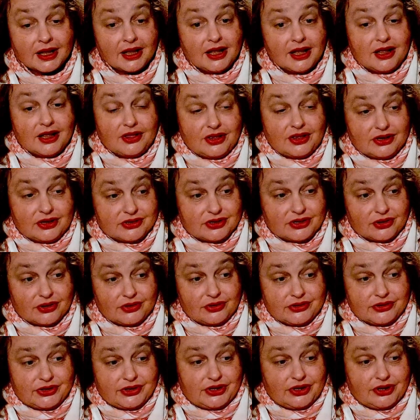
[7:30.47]
There's
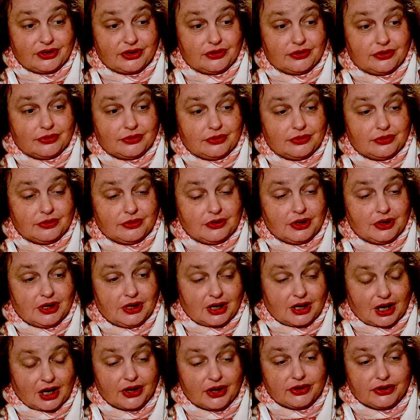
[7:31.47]
also
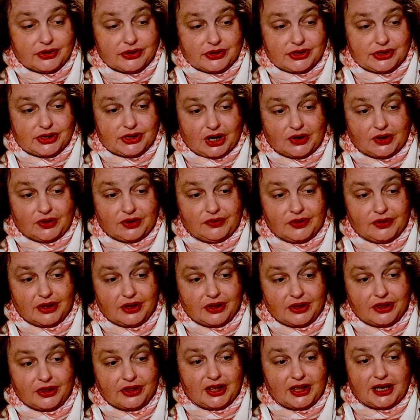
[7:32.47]
other stuff
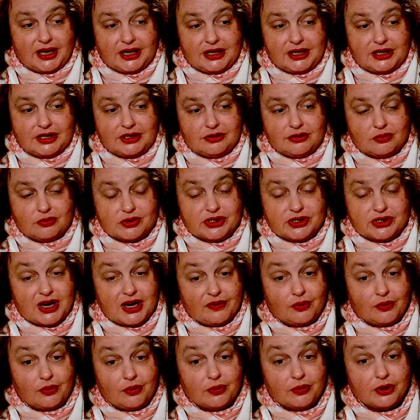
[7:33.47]
that was never
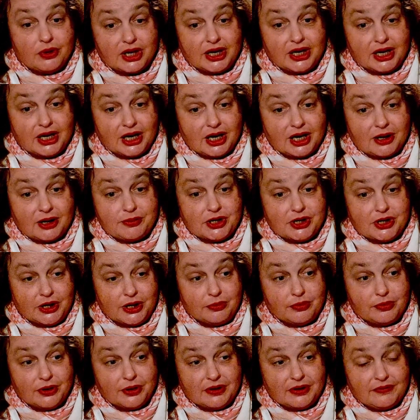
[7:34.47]
really an option in
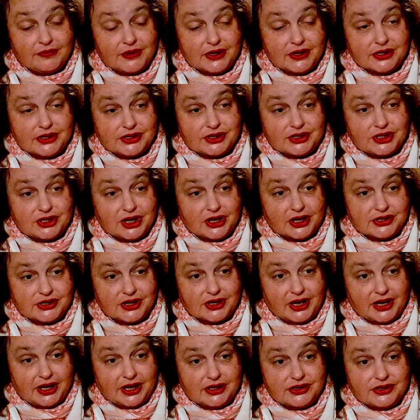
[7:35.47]
previous
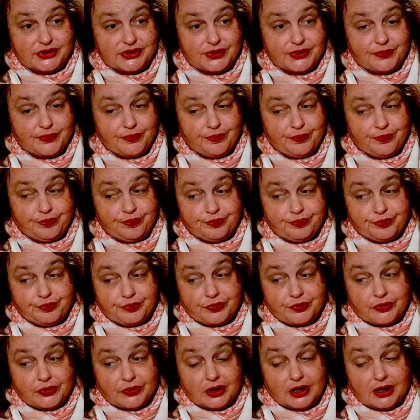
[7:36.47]
genocides.
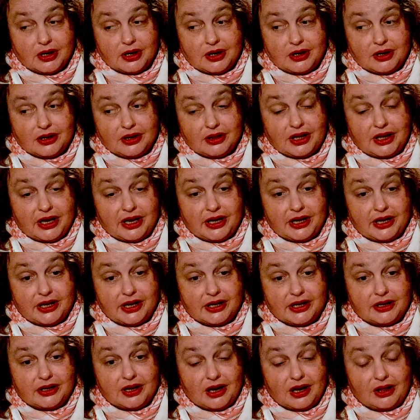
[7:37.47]
Like,
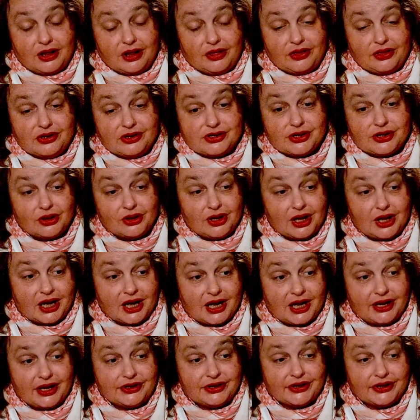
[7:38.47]
there's a
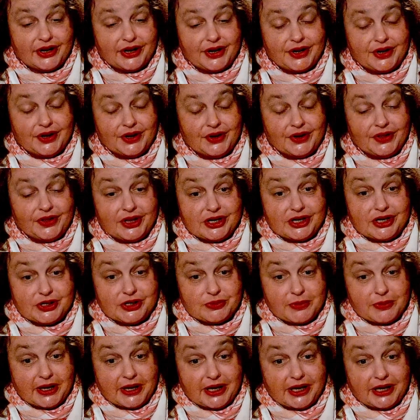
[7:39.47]
lot that is
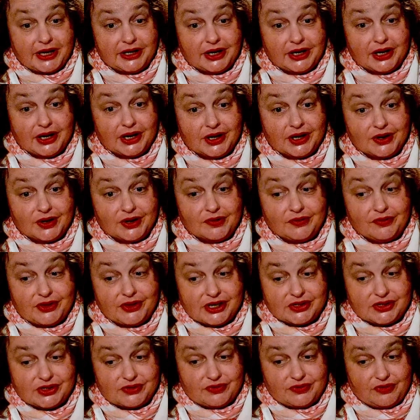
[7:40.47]
made of
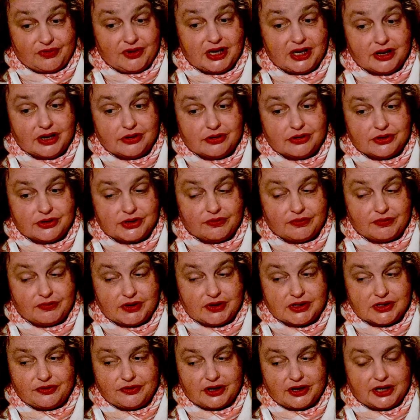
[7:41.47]
these videos of these
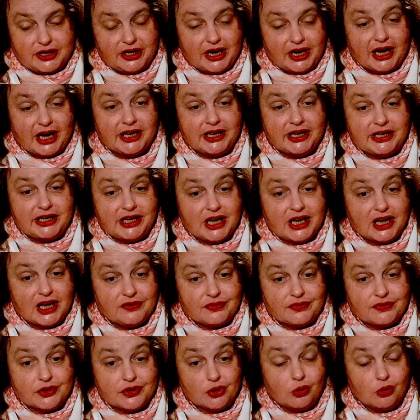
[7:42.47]
fucking IDF
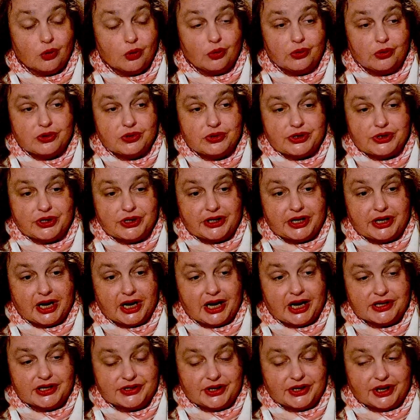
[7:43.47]
ghouls in
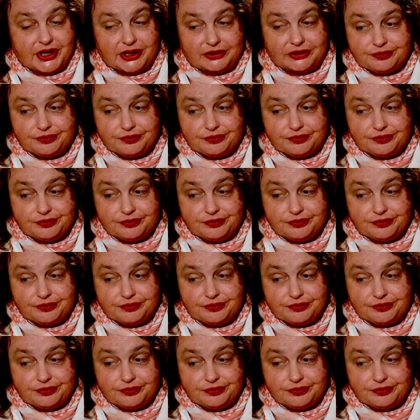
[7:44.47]
Gaza